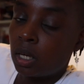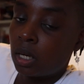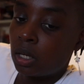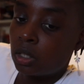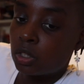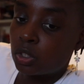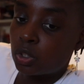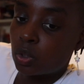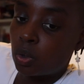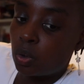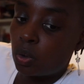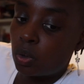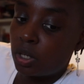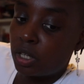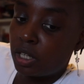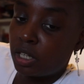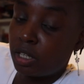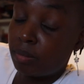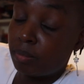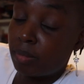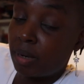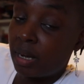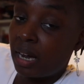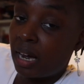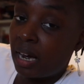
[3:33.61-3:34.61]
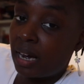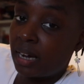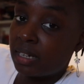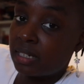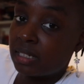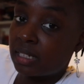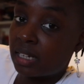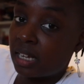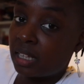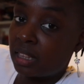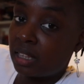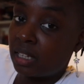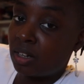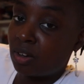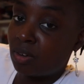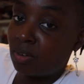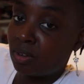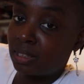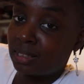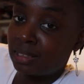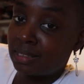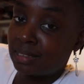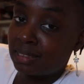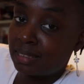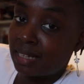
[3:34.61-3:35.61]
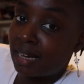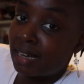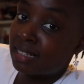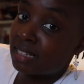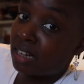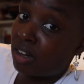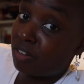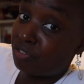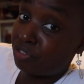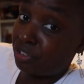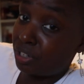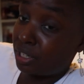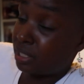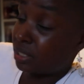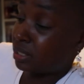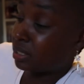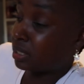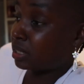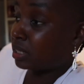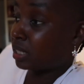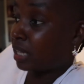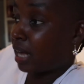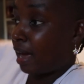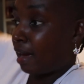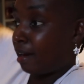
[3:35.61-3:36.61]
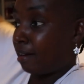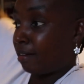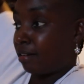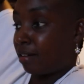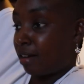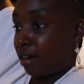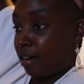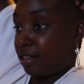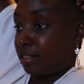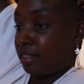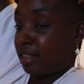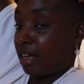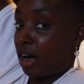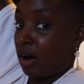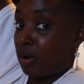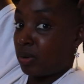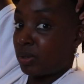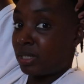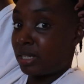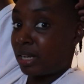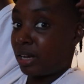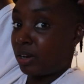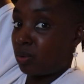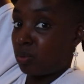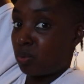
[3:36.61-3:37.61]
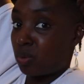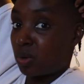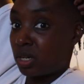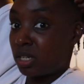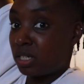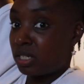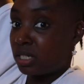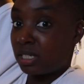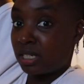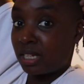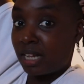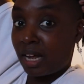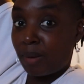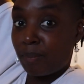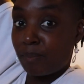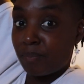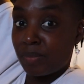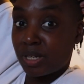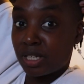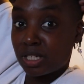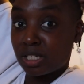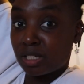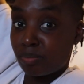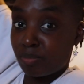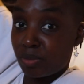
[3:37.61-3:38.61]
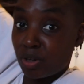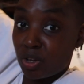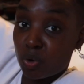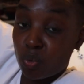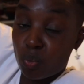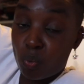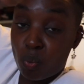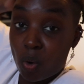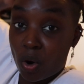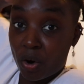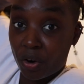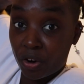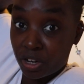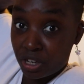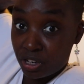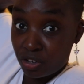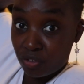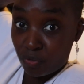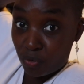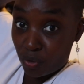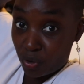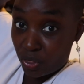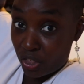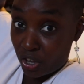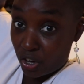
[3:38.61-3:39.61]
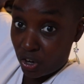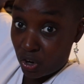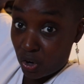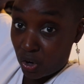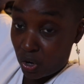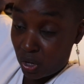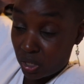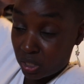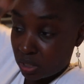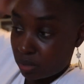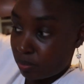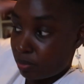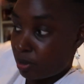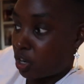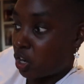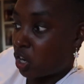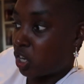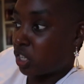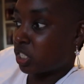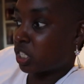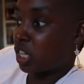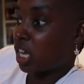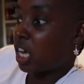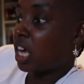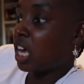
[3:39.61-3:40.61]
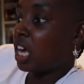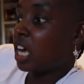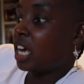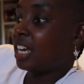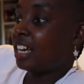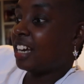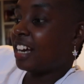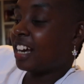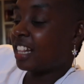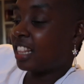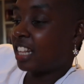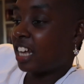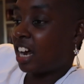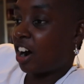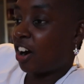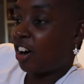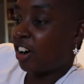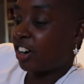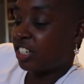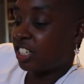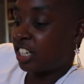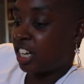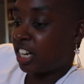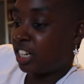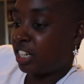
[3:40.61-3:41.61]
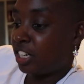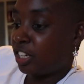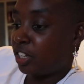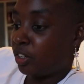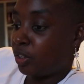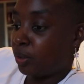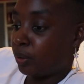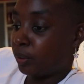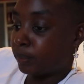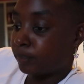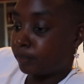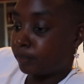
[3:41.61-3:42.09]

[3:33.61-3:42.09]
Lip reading: So in my eyes, I think all these guys are flakes, and in the outside world, that makes me worried for the girls, because here they are telling